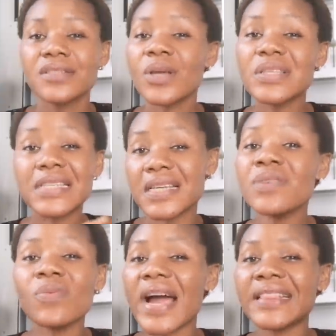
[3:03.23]
So
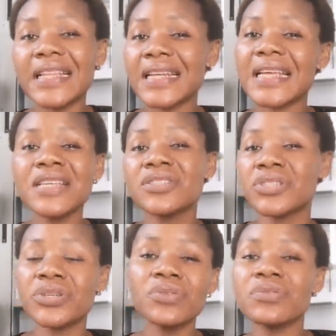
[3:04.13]
skin whitening
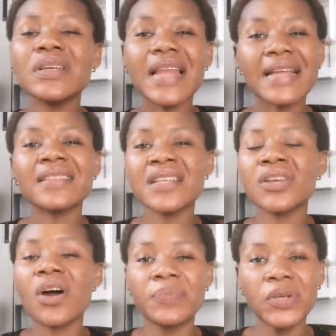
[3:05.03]
is you
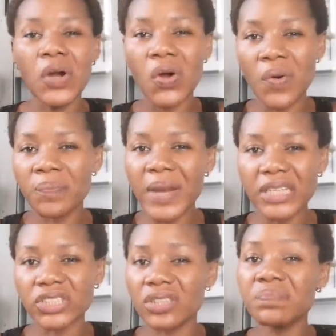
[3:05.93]
lightening up your
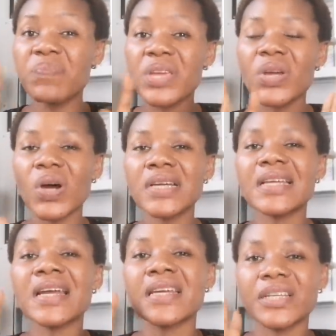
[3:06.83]
complexion beyond
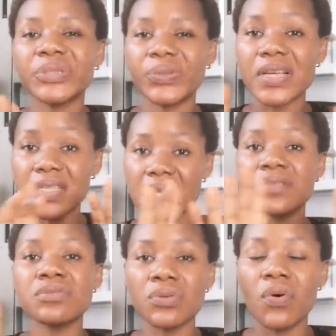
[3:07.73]
that natural
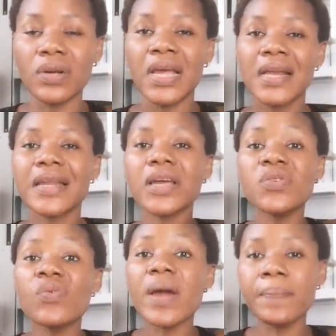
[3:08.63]
skin tone that
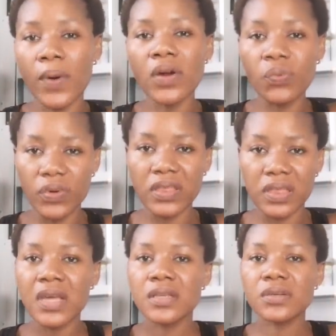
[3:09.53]
you were born
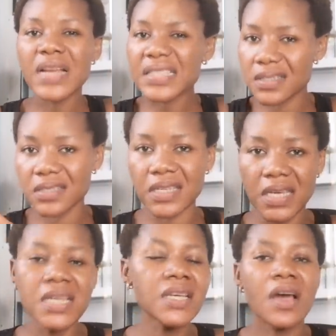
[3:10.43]
with. So that is
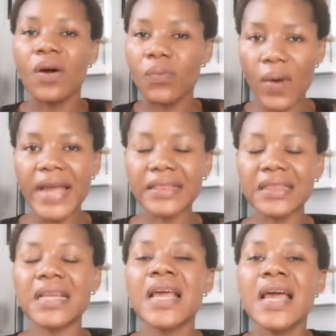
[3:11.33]
skin
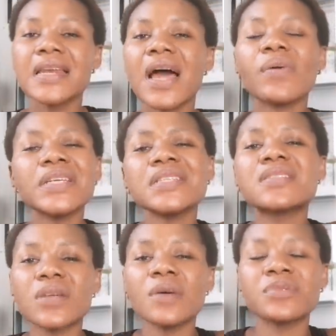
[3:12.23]
whitening. Now, when
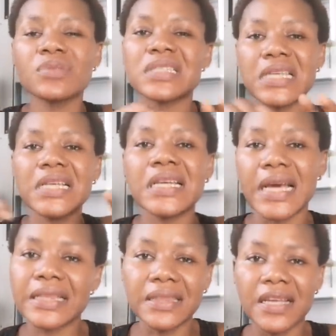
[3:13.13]
it comes to skin
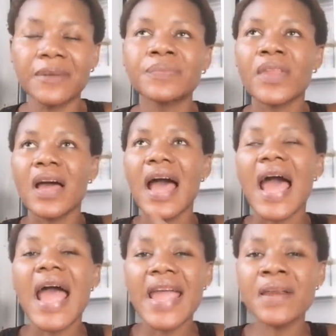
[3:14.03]
lightening,
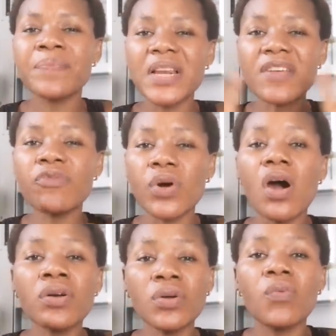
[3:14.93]
I believe we
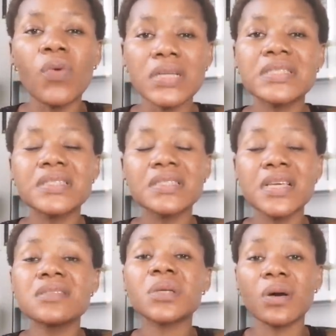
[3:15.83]
all know what
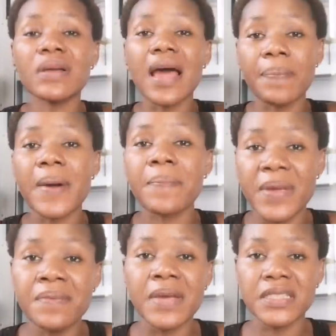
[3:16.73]
is called
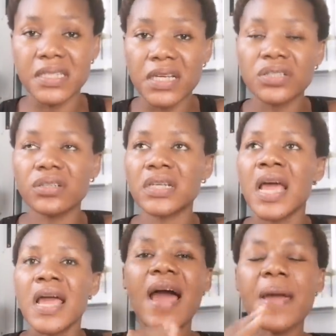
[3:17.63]
hyperpigmentation.
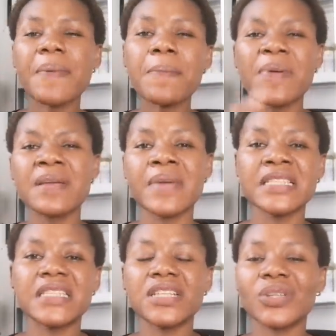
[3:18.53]

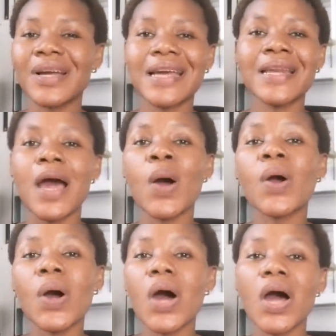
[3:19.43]
Hyperpigmentation can
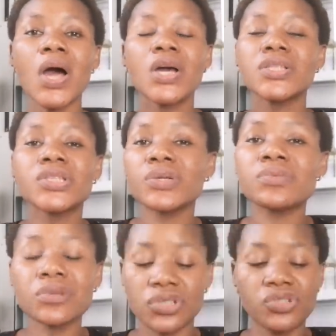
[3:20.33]
occur due
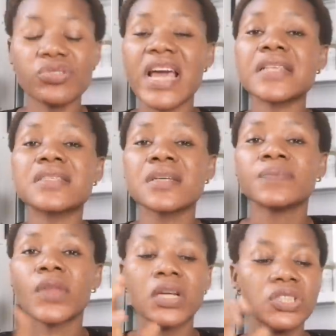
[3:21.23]
to stress,
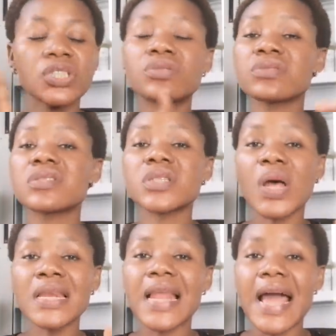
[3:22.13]
due to
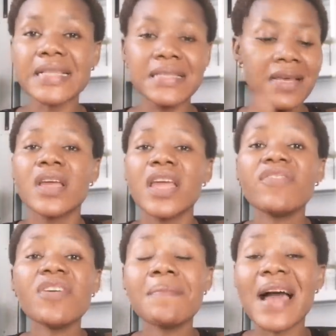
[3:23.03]
sunlight.
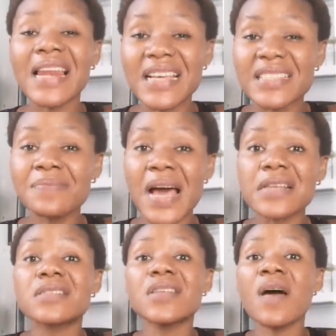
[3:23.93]
Even
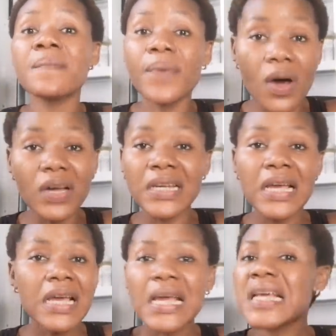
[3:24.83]
melasma, sunburn,
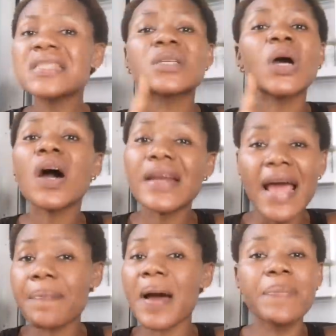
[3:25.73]
is called
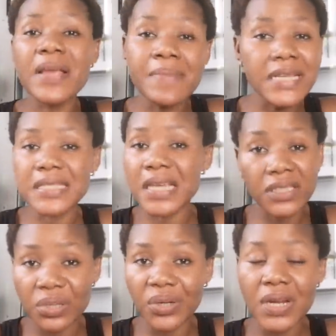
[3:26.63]

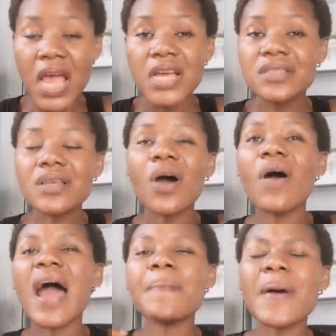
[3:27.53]
hyperpigmentation.
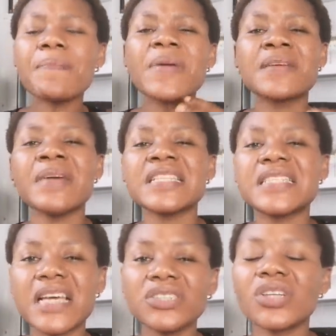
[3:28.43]
So
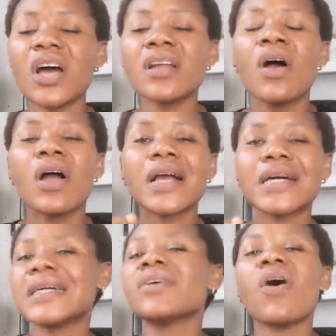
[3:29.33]
hyperpigmentation
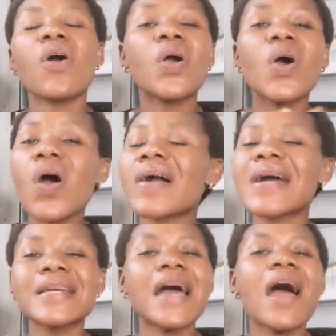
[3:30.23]
can occur,
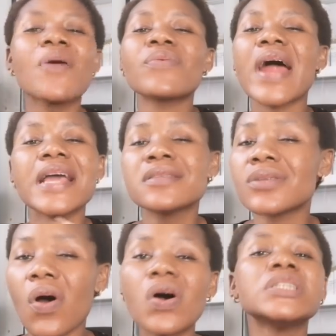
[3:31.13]
can
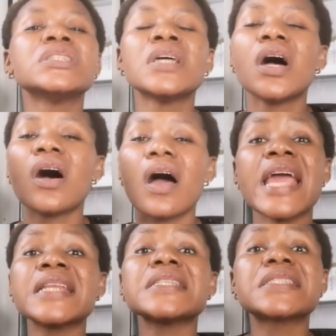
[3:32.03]
arise on
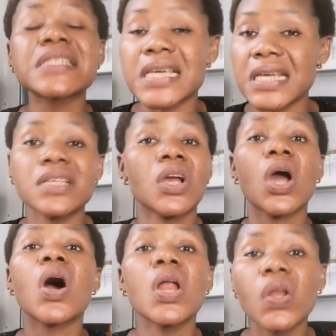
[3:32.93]
any skin
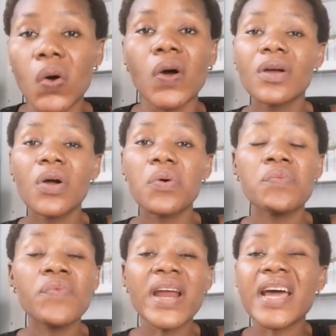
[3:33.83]
color,
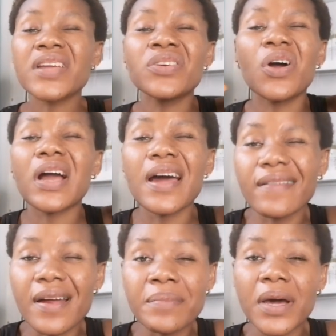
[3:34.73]
whether you're
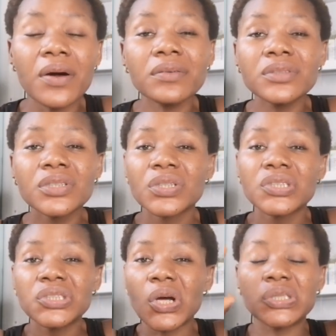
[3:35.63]
caramel,
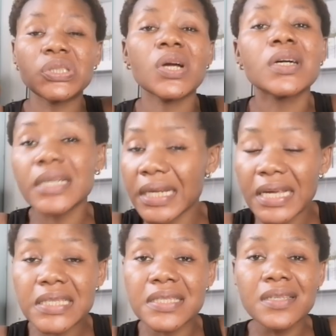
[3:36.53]
your
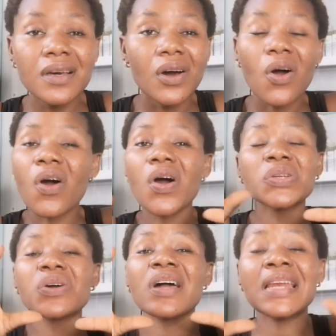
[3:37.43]
chocolate, or
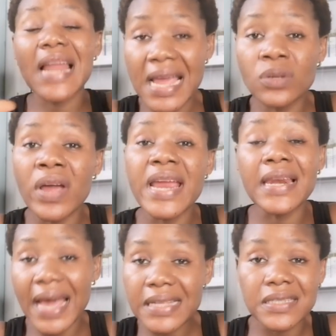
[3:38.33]
you're
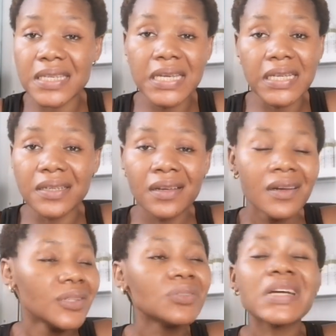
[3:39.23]
a light skin,
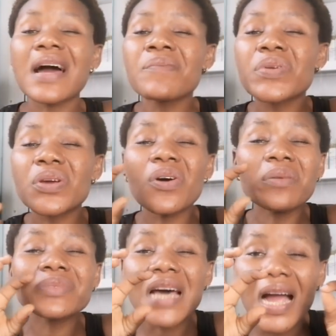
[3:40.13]
you can
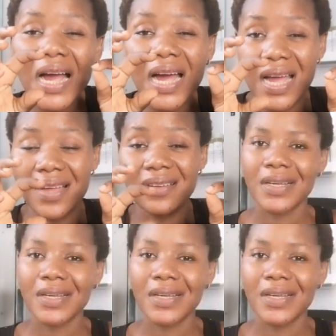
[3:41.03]
become darker.